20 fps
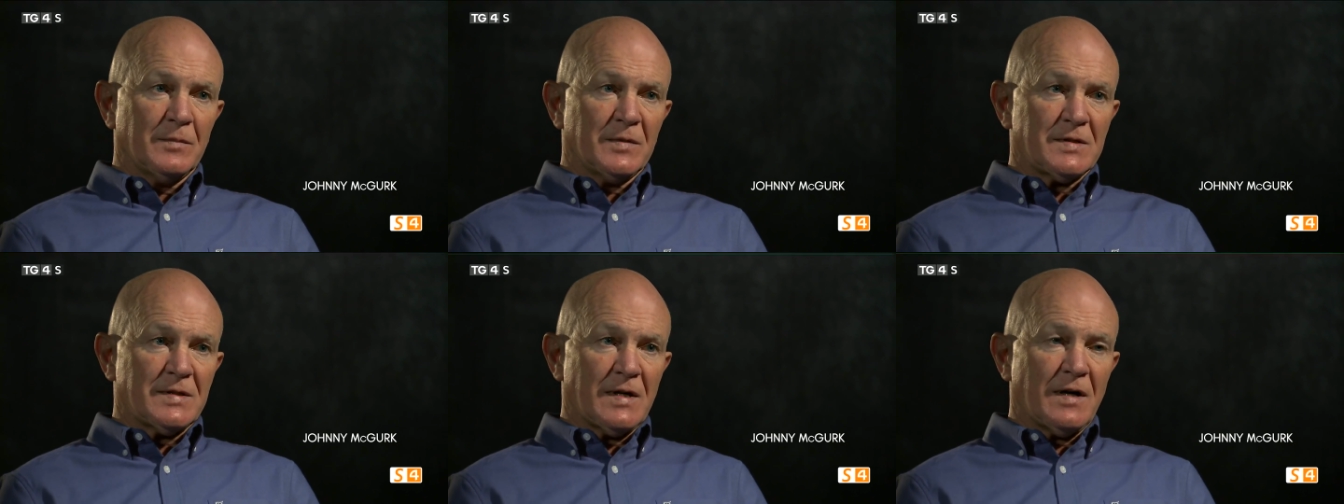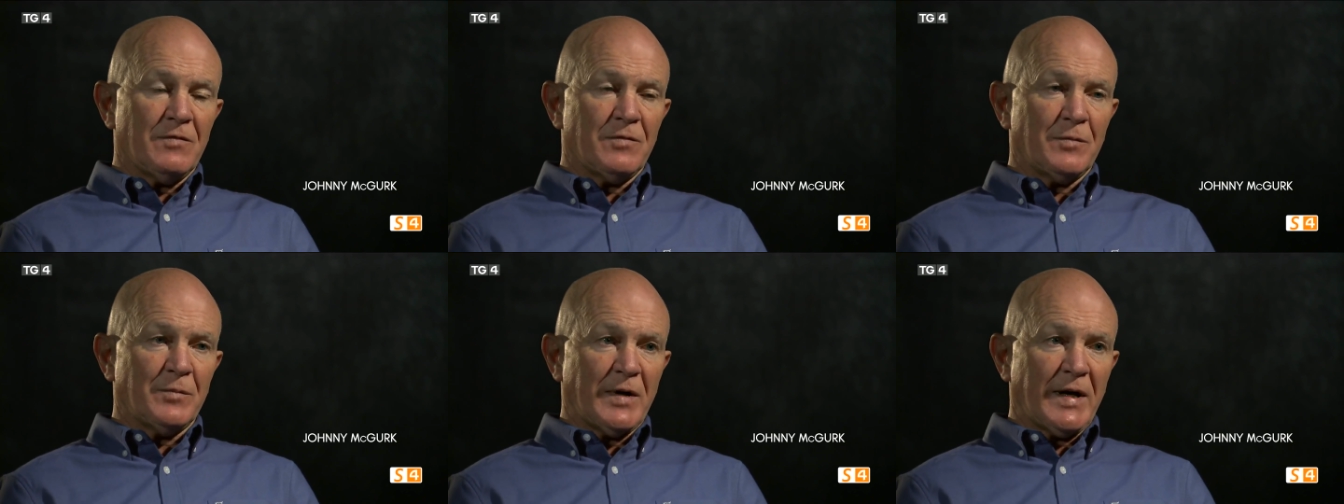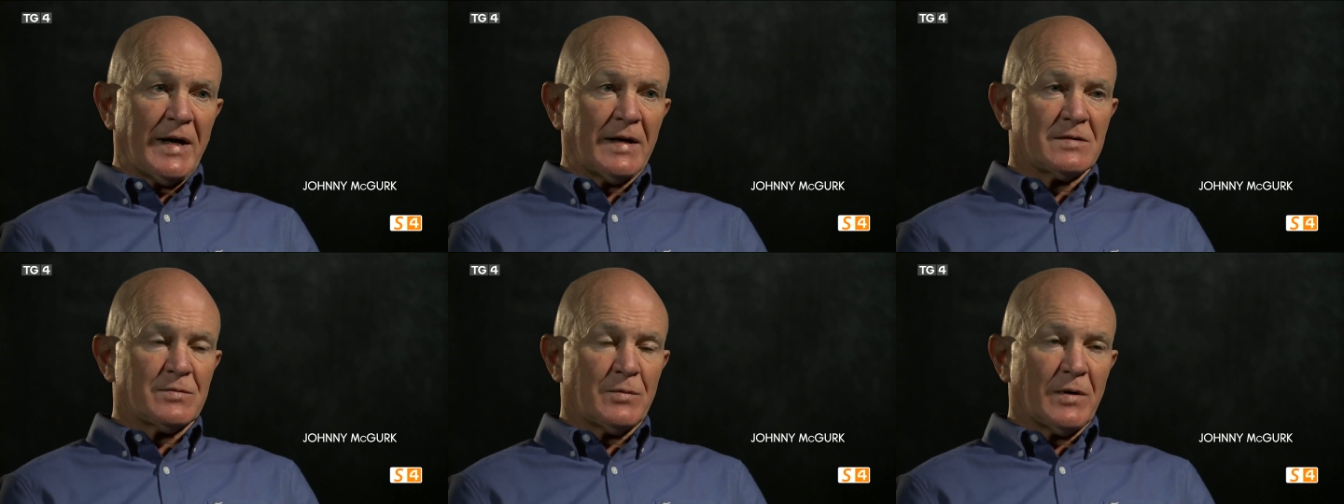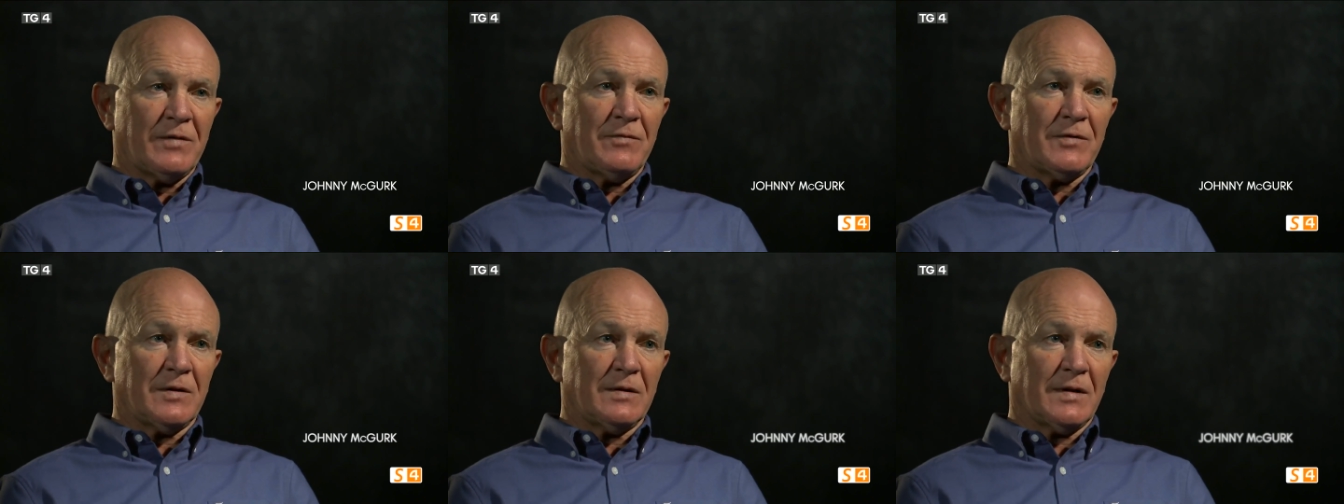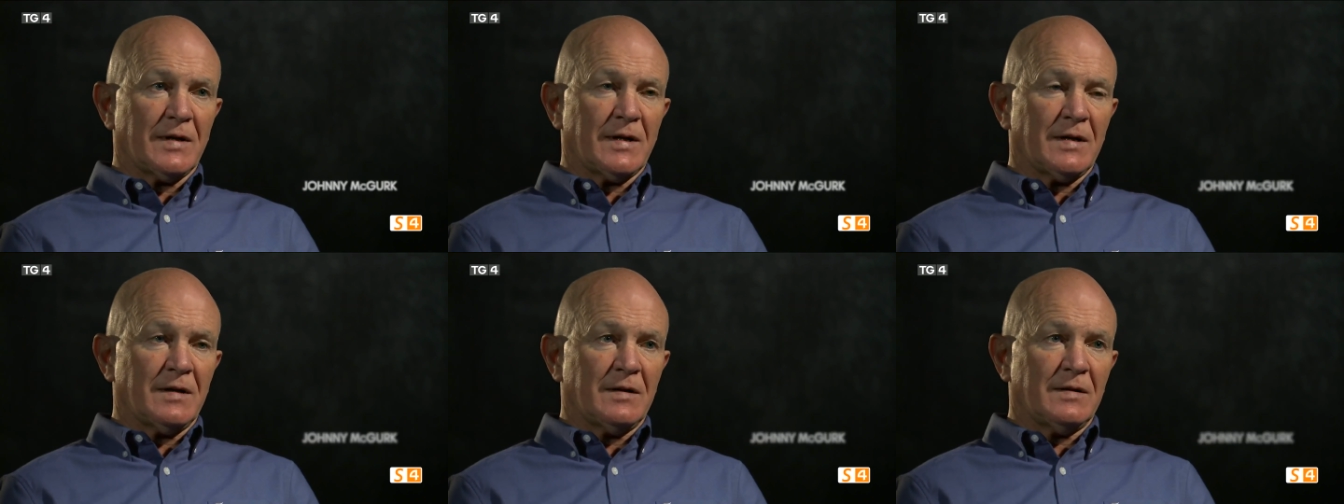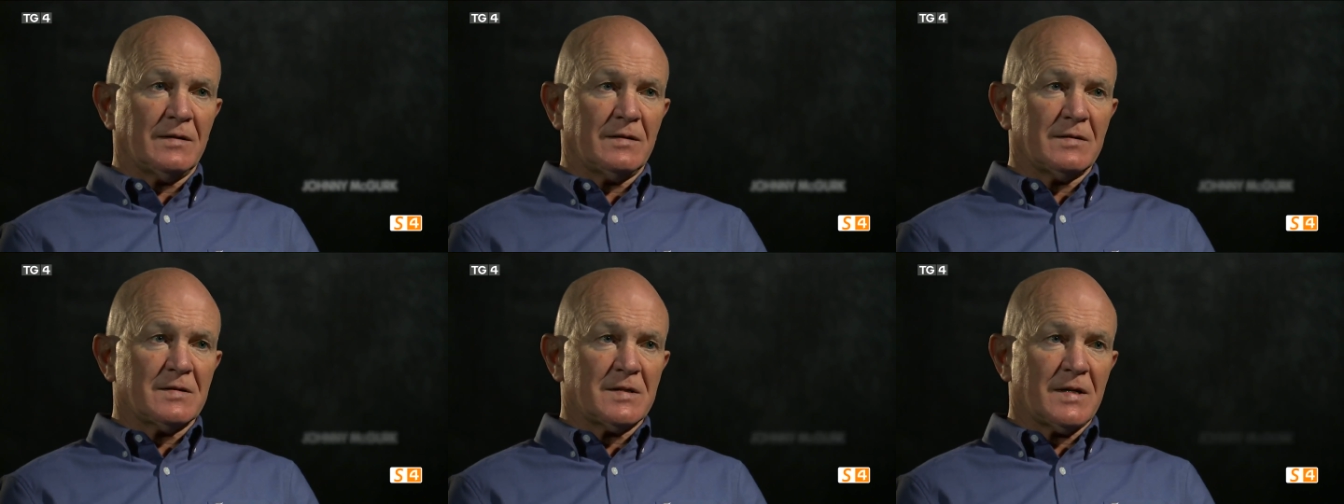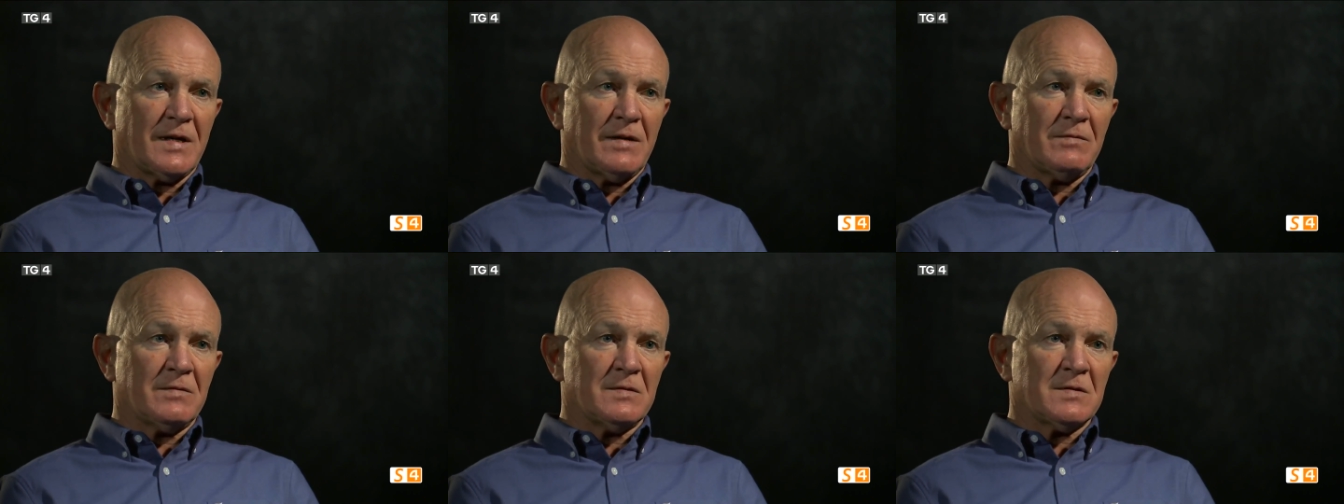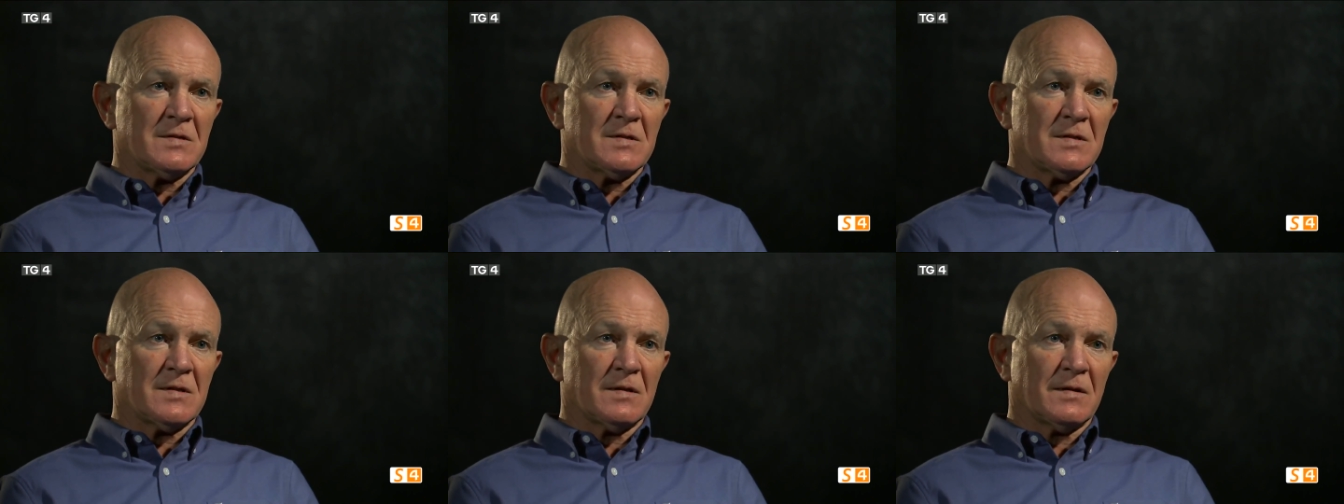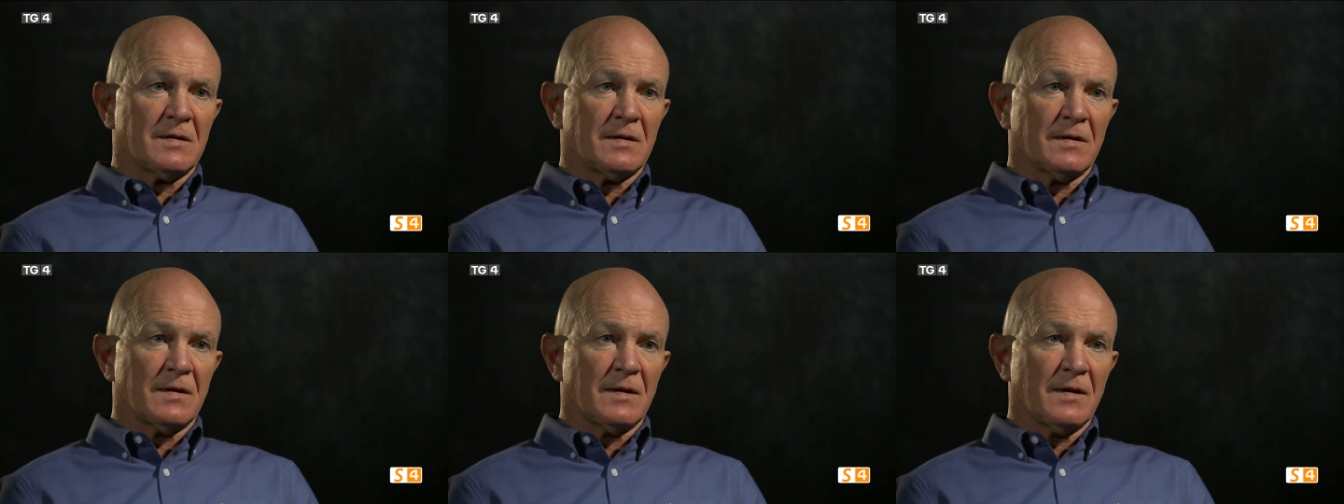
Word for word: Myself and my ex wife had, had savings.